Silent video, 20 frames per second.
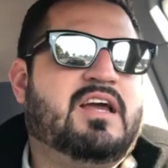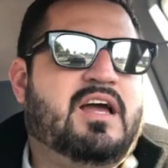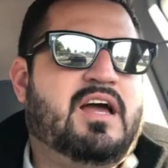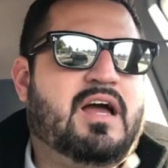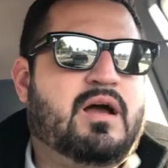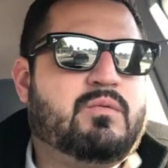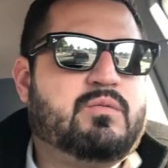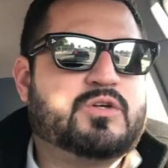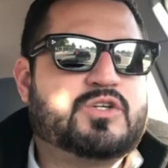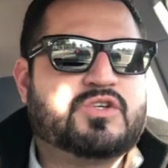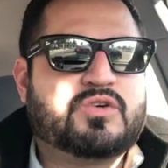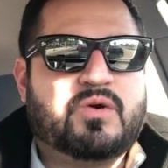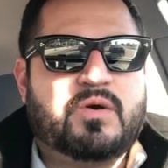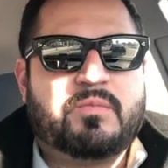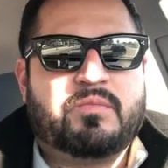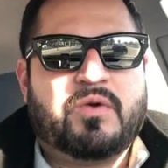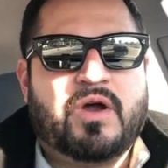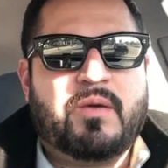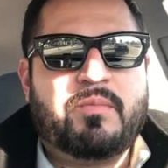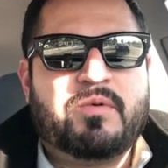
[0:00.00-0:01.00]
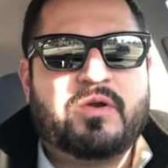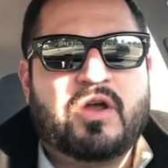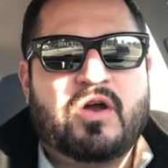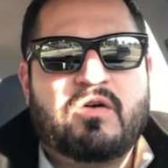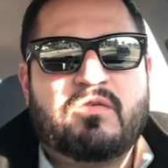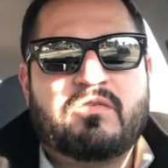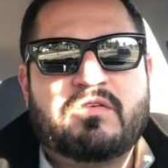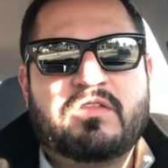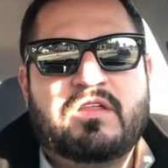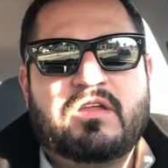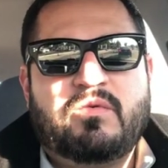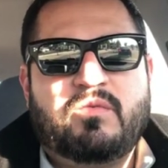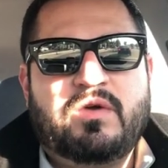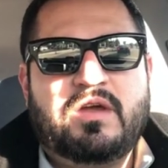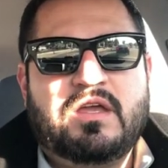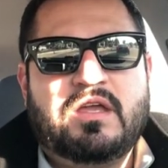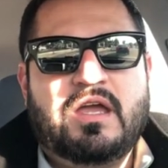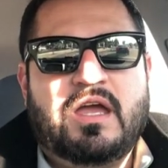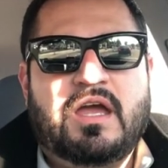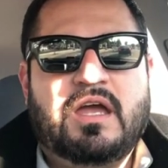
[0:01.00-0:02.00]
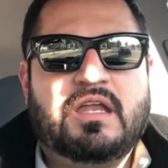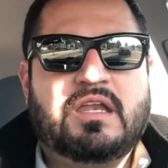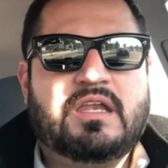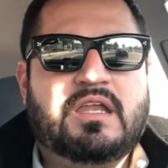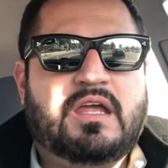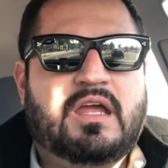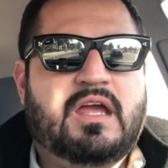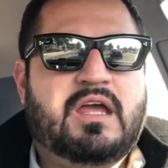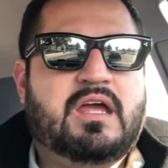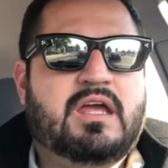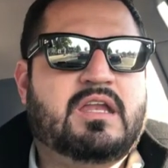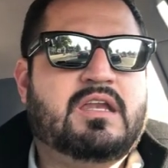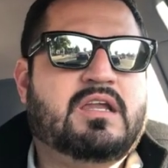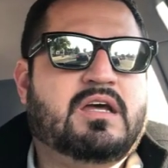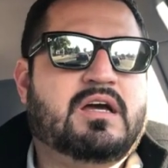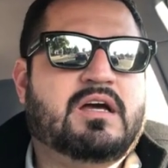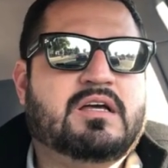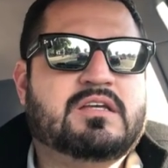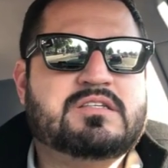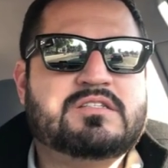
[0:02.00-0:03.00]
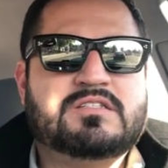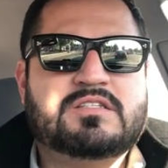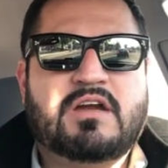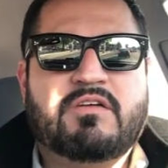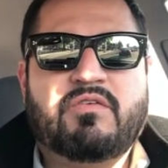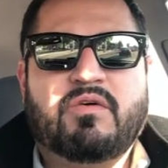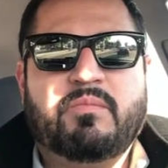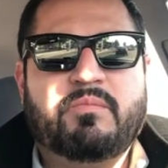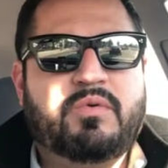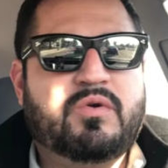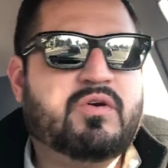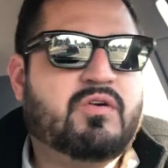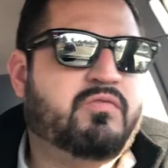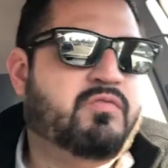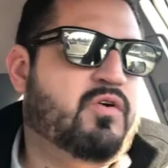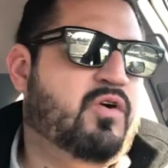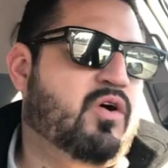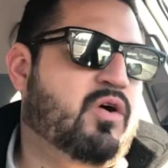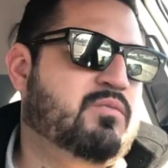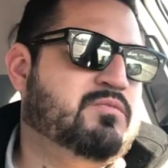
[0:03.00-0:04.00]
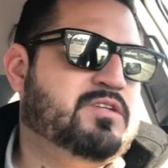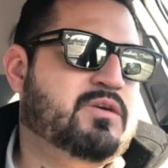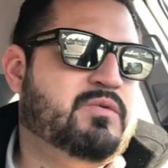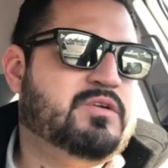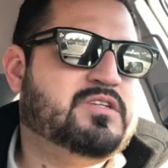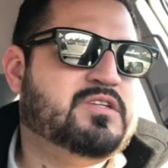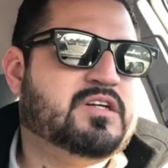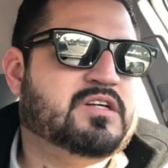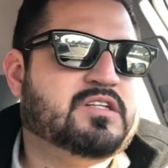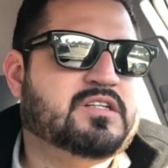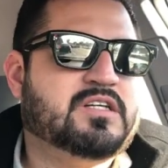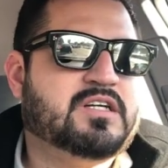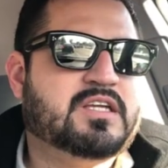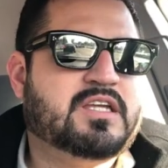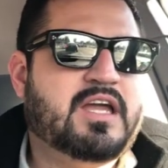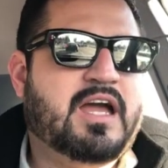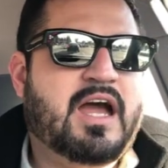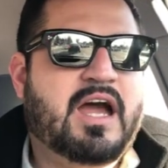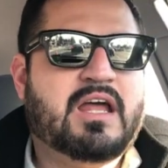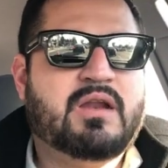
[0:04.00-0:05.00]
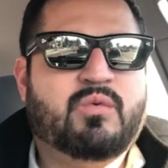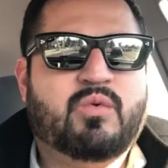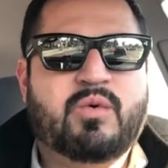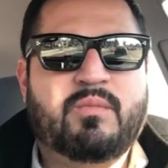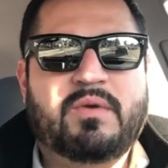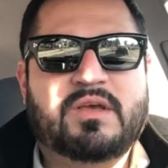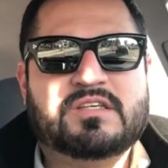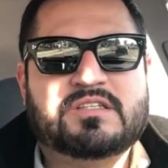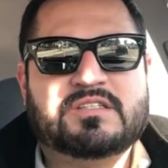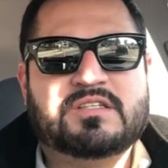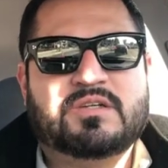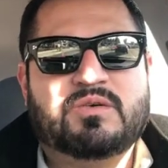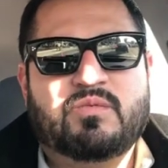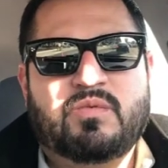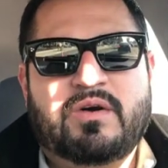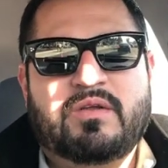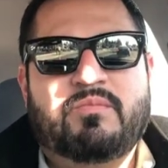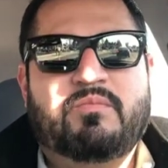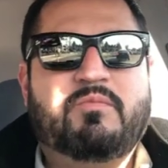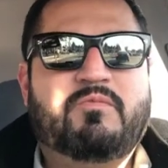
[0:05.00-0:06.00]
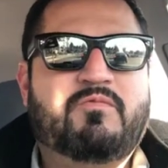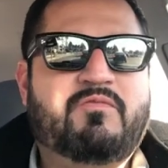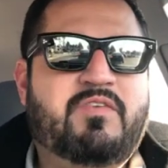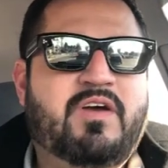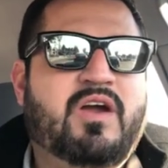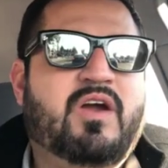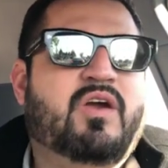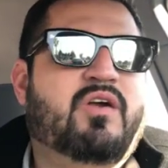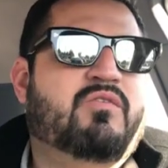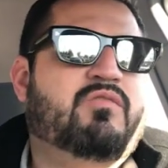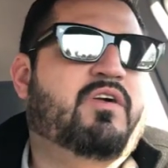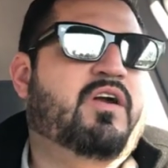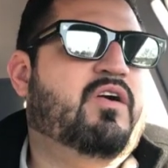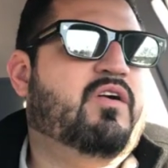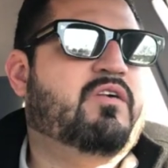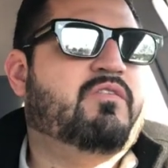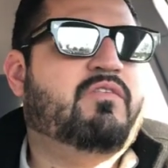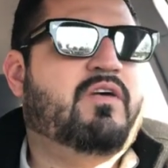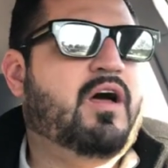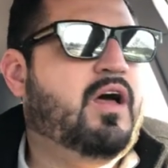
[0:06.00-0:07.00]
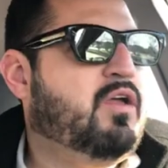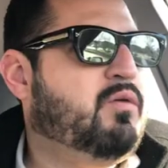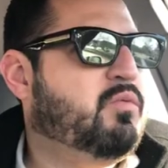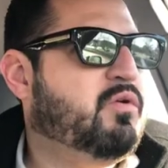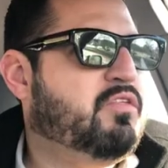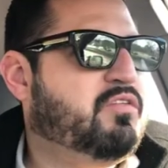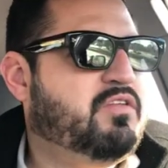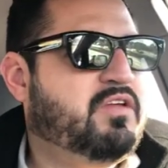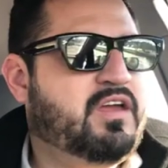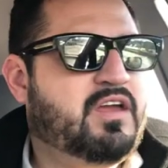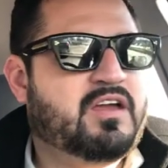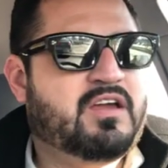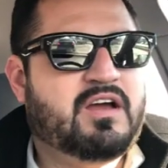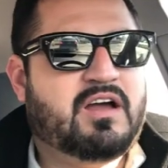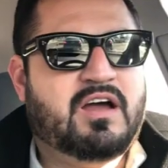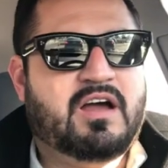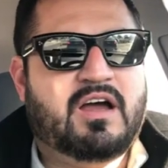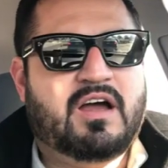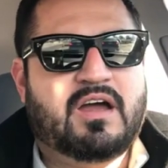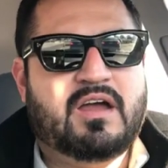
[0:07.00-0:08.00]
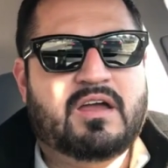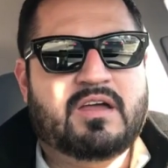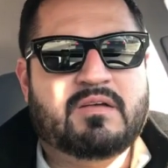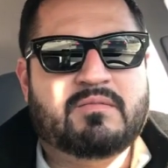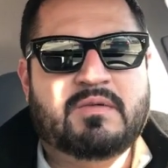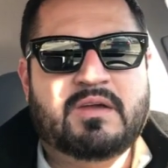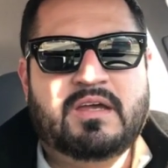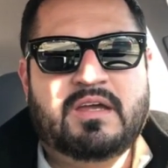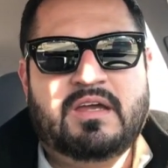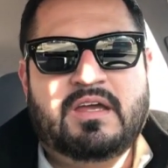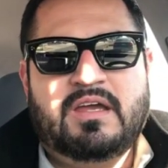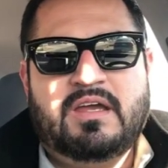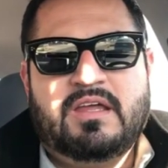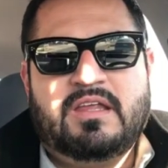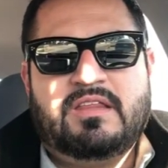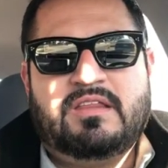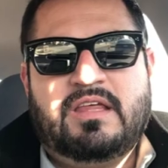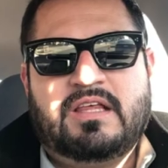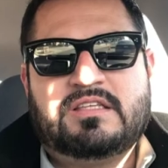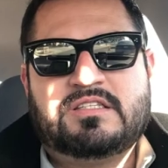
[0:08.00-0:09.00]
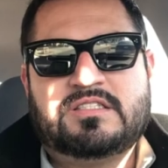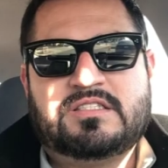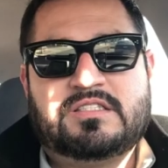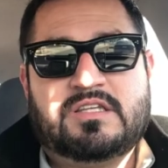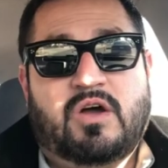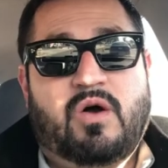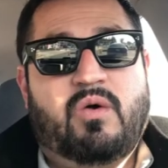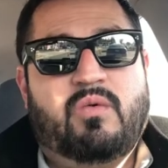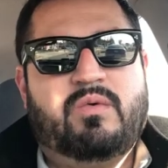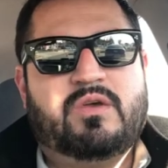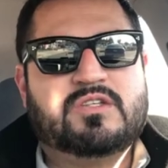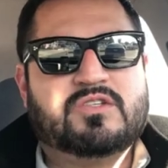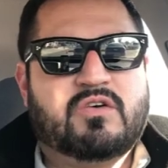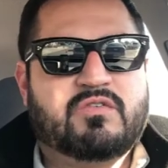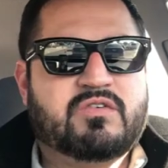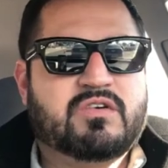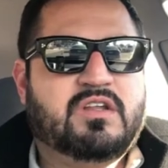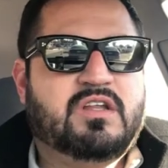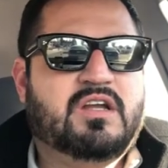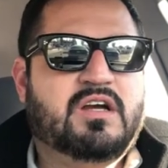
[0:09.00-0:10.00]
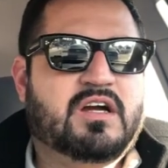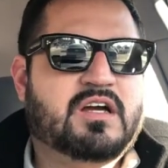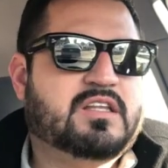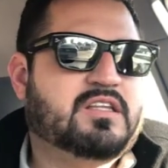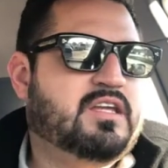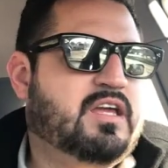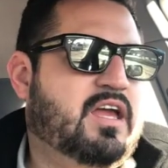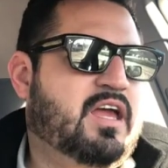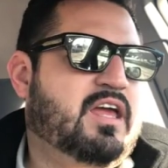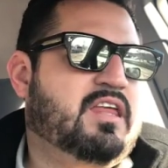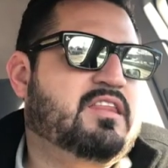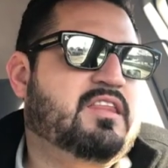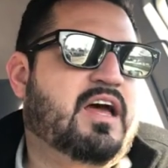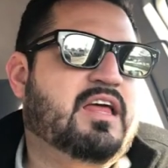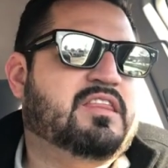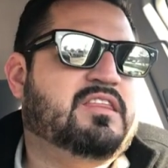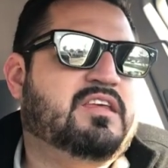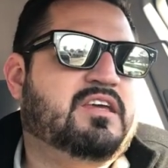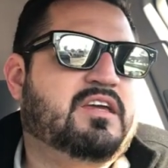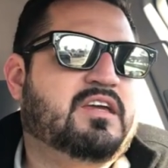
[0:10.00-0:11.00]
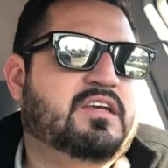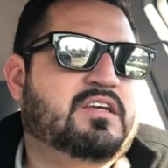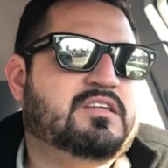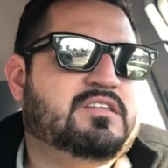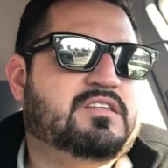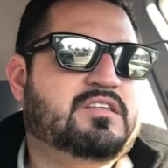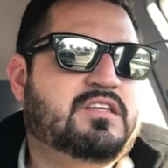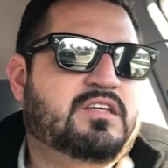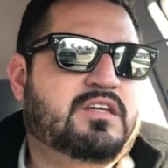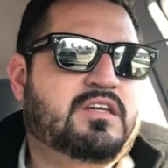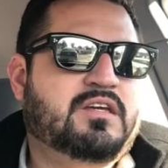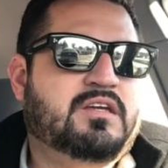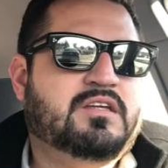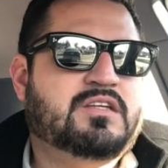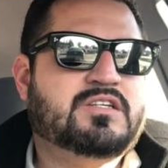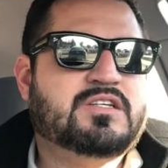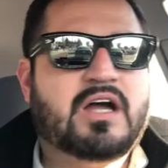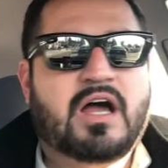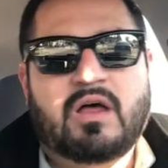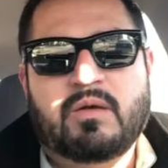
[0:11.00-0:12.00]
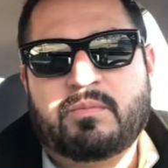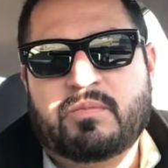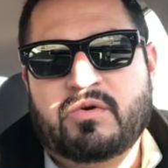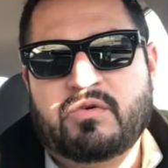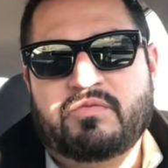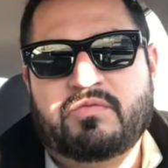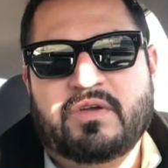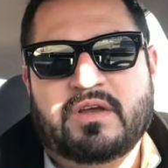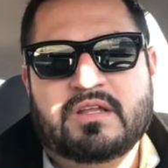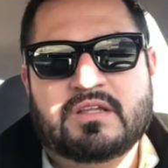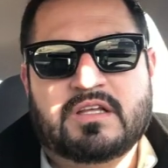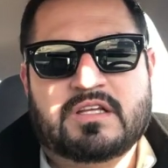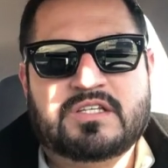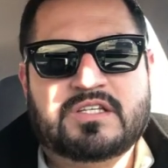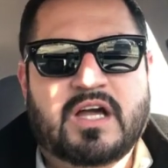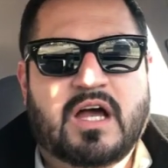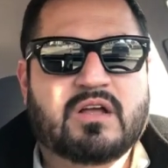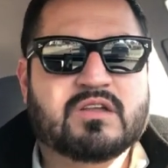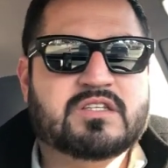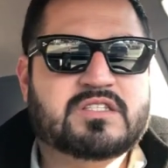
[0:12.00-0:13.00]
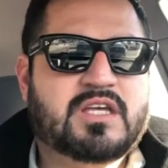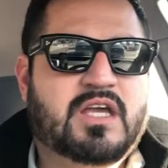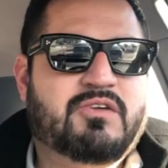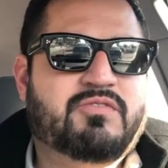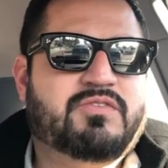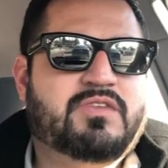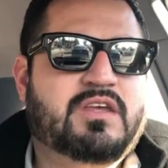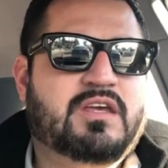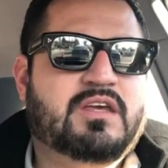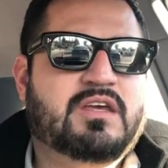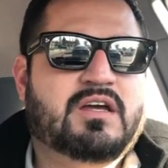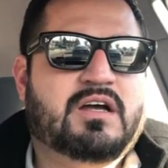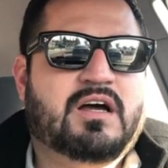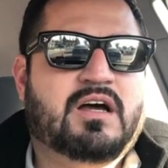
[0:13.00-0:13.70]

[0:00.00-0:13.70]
I was showing property over the weekend, and several beautiful homes that we took a look at were missing one very, very valuable thing that's always overlooked, and that thing is the childproofing, the child safety.